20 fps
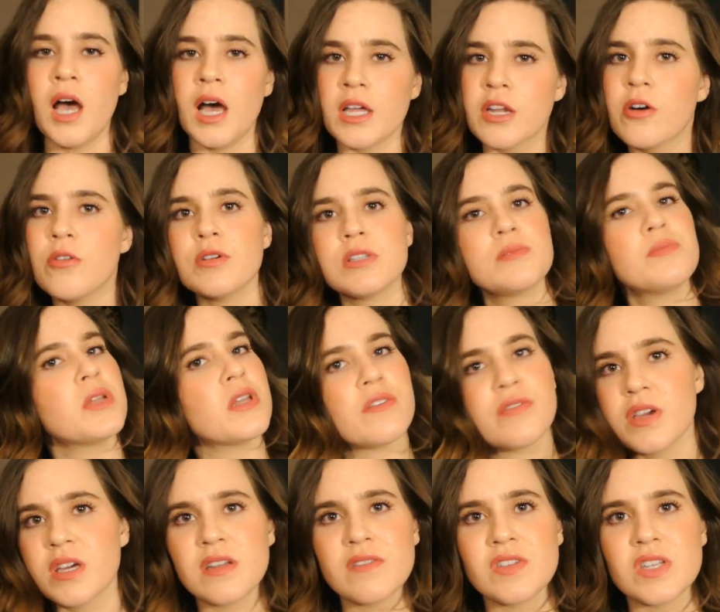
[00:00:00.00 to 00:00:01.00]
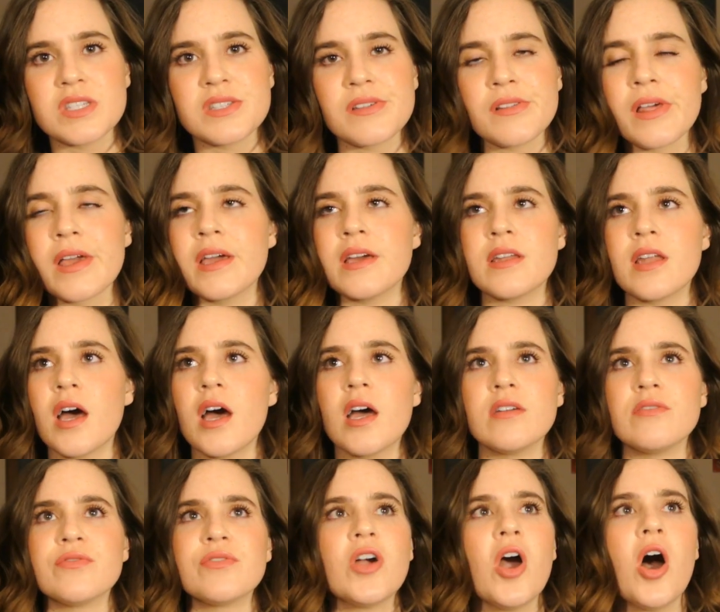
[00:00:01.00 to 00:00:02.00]
I'd always been a fan of Disneyland.
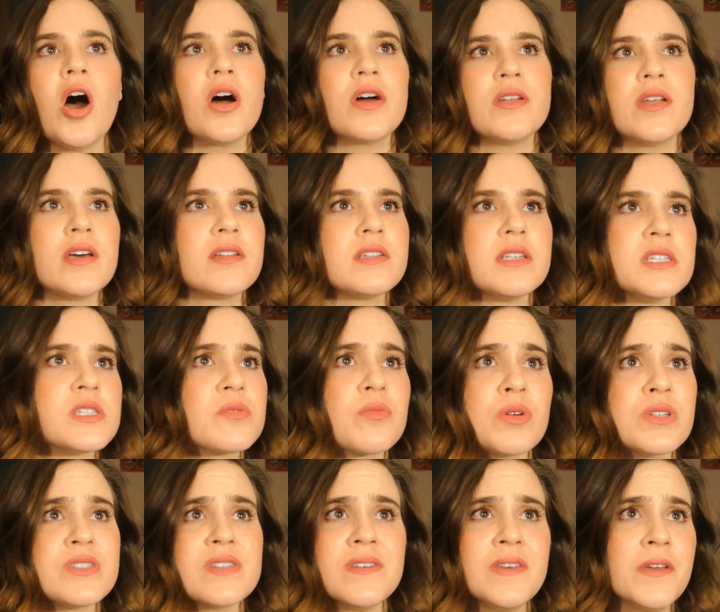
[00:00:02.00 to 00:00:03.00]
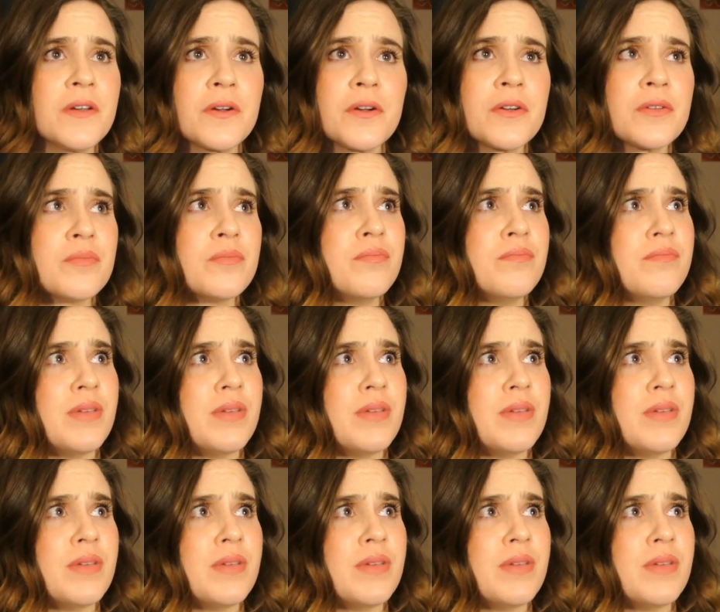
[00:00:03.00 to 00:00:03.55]
I've gone at least once a year,